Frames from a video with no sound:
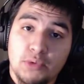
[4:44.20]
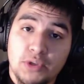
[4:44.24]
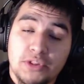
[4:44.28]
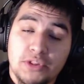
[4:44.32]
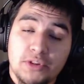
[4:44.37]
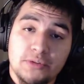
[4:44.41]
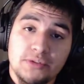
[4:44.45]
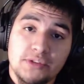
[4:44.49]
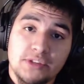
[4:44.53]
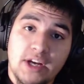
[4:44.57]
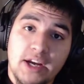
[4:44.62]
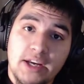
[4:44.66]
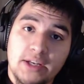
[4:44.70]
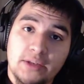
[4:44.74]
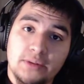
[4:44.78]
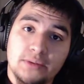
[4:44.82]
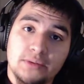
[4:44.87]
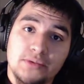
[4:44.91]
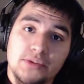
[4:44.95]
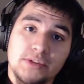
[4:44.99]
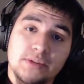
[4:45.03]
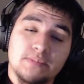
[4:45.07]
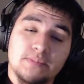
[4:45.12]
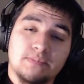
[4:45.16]

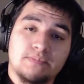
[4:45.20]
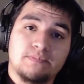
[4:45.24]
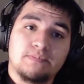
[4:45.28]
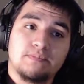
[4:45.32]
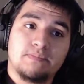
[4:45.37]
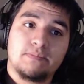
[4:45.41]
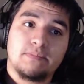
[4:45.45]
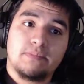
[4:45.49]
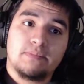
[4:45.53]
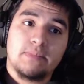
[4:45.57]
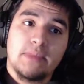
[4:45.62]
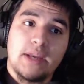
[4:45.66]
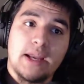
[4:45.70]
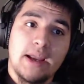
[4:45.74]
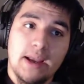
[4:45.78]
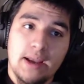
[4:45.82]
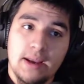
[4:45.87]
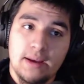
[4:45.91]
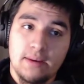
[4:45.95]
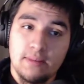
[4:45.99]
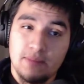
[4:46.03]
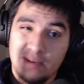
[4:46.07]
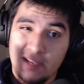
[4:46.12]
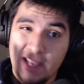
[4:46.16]
titles
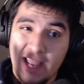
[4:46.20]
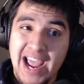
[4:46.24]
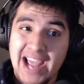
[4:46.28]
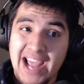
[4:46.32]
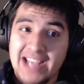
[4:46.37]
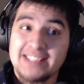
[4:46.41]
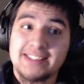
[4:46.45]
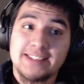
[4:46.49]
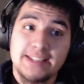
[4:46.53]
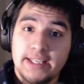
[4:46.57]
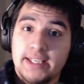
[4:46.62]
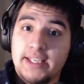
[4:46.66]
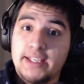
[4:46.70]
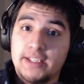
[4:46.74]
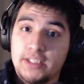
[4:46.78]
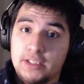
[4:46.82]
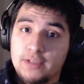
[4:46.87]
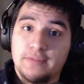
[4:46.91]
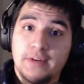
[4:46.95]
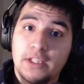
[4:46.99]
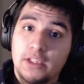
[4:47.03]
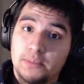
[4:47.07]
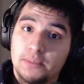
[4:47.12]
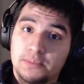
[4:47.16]
as they get
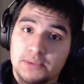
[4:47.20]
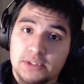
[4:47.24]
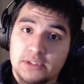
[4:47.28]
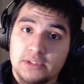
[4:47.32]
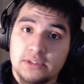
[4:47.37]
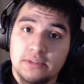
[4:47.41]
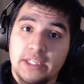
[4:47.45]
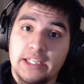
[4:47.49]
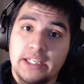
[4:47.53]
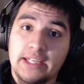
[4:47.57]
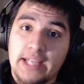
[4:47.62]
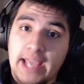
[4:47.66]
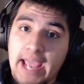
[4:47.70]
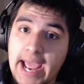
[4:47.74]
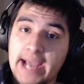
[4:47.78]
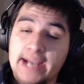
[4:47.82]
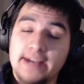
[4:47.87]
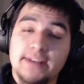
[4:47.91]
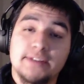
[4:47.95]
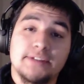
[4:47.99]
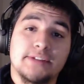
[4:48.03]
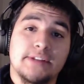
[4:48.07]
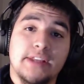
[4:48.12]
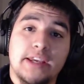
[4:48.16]
developed and
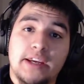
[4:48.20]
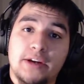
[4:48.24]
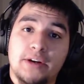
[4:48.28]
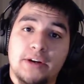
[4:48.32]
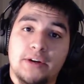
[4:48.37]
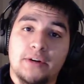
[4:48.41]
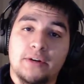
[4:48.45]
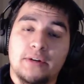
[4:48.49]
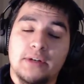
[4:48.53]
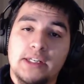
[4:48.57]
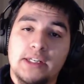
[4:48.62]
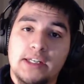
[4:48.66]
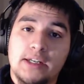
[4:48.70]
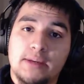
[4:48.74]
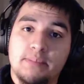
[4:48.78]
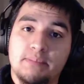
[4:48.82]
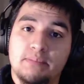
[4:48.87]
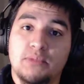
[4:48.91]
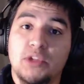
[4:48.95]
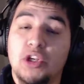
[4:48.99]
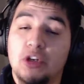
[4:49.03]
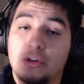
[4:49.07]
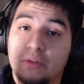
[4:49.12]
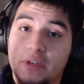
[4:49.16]
as they're,
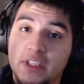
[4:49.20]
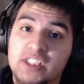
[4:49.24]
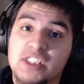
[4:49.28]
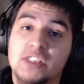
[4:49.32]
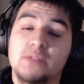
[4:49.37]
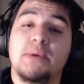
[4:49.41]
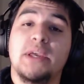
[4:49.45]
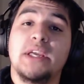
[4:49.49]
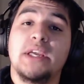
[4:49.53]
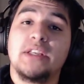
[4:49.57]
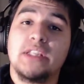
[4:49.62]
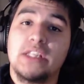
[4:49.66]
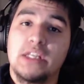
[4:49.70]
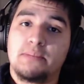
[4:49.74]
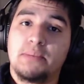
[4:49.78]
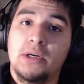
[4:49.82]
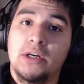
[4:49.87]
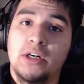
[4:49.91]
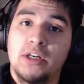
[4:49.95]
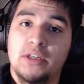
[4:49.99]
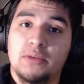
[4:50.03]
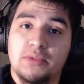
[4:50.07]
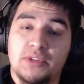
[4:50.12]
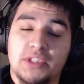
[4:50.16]
expanded
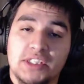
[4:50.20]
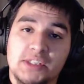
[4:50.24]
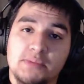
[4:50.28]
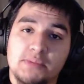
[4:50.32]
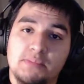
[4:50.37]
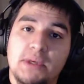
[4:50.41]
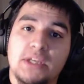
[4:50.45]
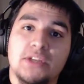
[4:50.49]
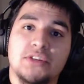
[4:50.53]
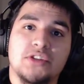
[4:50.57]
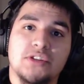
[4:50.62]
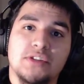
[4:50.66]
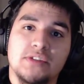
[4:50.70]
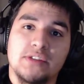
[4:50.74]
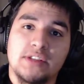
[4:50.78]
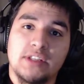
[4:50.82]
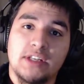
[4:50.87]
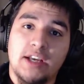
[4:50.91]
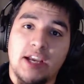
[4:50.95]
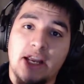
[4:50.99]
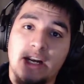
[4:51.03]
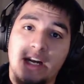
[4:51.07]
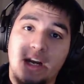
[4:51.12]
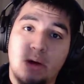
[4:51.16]
upon with expansions. And
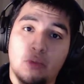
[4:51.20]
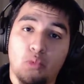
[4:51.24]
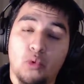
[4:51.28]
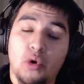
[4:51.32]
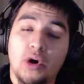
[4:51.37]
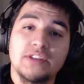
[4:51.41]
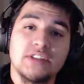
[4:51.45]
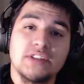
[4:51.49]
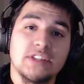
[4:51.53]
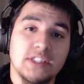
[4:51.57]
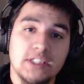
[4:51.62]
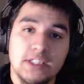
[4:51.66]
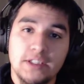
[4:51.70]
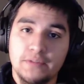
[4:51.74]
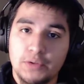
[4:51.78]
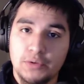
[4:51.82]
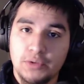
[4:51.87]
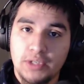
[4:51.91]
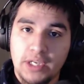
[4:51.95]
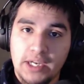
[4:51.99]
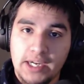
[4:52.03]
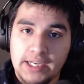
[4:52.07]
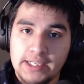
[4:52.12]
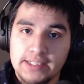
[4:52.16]
I want to give you
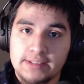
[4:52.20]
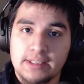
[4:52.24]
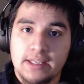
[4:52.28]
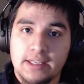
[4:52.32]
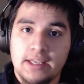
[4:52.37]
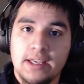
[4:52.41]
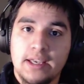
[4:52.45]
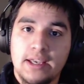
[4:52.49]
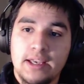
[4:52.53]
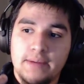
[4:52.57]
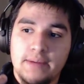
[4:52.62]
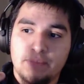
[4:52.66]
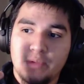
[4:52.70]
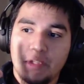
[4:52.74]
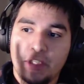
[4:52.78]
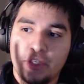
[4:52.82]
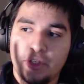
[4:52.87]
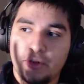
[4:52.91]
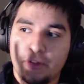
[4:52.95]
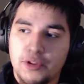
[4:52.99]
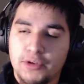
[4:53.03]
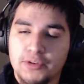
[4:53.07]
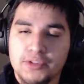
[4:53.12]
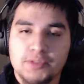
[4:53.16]
guys
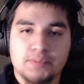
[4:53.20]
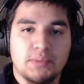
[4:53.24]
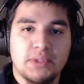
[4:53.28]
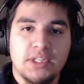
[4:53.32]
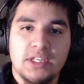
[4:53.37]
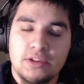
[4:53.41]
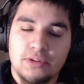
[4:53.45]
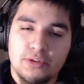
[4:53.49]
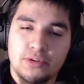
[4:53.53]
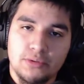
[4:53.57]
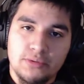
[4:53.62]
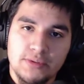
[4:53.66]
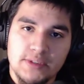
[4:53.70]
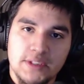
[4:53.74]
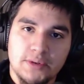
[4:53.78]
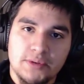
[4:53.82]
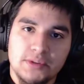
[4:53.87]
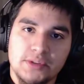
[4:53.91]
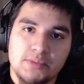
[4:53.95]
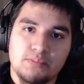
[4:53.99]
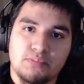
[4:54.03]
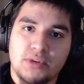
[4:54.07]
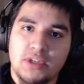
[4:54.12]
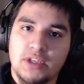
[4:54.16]
those playthroughs,
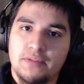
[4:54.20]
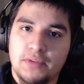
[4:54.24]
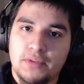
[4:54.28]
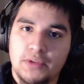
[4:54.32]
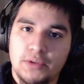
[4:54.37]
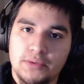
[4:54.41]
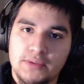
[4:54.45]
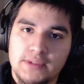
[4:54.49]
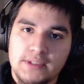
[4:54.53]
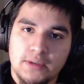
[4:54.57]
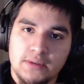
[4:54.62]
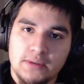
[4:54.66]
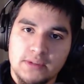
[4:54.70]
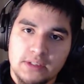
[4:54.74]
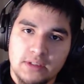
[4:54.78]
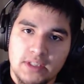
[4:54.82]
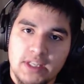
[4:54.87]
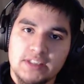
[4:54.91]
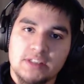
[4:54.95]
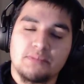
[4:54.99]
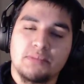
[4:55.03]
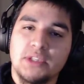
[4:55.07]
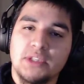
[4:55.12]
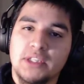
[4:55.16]
those previews, those
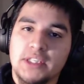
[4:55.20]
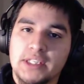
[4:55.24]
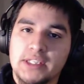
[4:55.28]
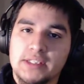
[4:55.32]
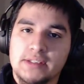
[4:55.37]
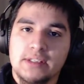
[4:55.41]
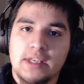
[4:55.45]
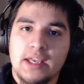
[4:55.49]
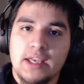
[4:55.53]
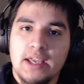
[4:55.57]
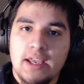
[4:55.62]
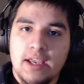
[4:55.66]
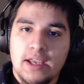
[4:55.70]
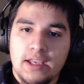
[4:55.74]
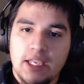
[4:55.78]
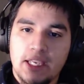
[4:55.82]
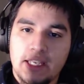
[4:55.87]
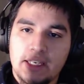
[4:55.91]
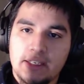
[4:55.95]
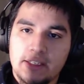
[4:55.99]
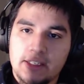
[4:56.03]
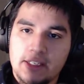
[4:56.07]
let's plays, and